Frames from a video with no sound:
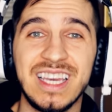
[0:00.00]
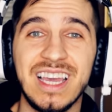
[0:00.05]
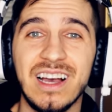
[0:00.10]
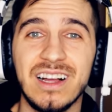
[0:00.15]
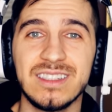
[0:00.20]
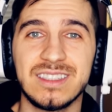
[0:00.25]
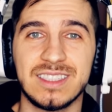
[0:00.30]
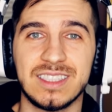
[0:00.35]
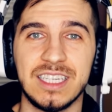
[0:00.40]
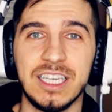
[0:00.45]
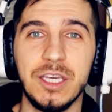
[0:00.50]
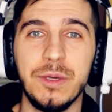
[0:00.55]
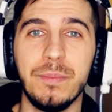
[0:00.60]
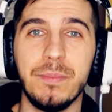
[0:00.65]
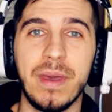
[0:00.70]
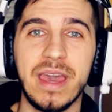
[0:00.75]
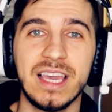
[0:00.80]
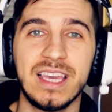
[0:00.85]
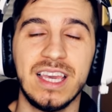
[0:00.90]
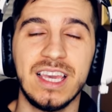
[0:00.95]
tlc
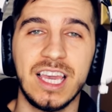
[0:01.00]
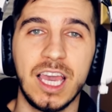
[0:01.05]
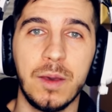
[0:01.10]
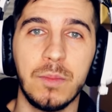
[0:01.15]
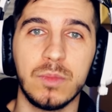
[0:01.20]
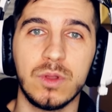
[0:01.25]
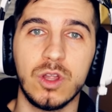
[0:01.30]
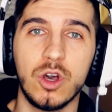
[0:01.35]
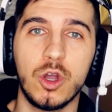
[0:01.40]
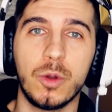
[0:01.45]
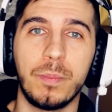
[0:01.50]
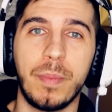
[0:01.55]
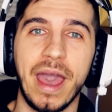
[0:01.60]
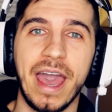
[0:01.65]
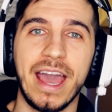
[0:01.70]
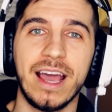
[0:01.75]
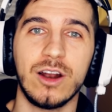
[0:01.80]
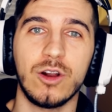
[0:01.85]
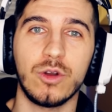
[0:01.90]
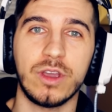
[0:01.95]
making him look
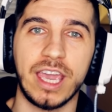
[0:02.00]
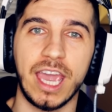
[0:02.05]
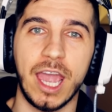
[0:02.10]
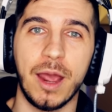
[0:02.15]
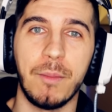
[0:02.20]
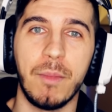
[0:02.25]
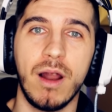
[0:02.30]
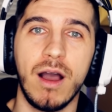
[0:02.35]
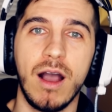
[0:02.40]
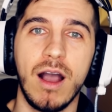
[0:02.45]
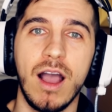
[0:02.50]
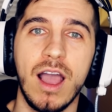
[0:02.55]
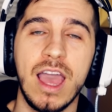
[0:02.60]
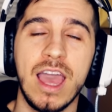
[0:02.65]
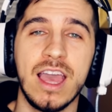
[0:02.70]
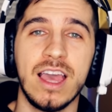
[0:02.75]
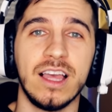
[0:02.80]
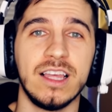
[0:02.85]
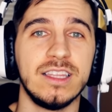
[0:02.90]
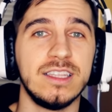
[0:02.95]
bad on camera
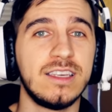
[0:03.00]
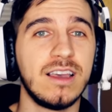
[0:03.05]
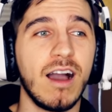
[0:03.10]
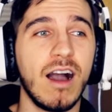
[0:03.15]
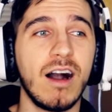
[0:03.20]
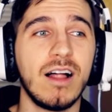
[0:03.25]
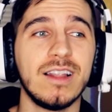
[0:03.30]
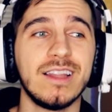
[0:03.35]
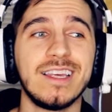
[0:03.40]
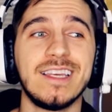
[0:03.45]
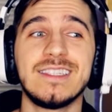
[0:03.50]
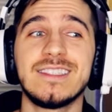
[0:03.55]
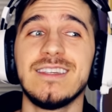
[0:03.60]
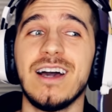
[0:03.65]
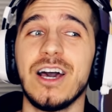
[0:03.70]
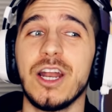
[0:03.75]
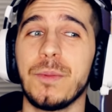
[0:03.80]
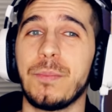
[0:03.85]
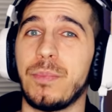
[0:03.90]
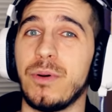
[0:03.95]
y'all, he's
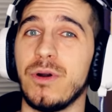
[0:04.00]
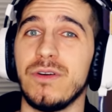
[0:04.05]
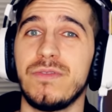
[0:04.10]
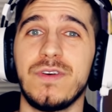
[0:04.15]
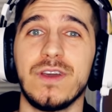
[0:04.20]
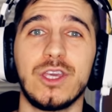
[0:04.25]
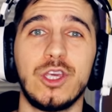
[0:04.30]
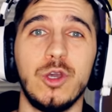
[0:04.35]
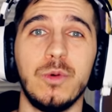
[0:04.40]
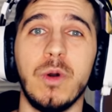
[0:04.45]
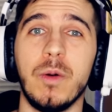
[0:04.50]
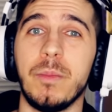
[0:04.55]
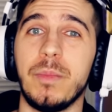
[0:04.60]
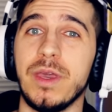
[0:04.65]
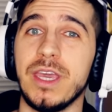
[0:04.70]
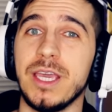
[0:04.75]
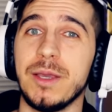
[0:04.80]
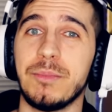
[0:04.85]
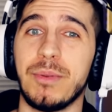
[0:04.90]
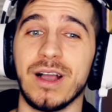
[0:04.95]
not a perfect human
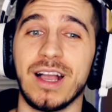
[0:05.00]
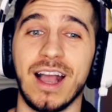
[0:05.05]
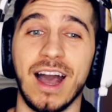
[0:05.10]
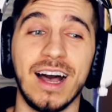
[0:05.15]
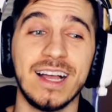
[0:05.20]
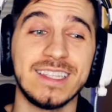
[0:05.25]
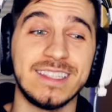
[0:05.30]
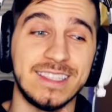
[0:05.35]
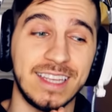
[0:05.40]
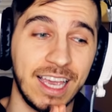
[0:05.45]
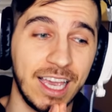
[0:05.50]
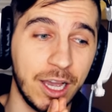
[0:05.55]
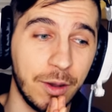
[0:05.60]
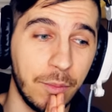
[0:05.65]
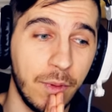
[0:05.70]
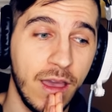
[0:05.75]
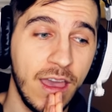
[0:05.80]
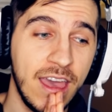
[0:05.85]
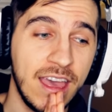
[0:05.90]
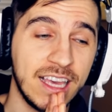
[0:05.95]
being, but goddamn,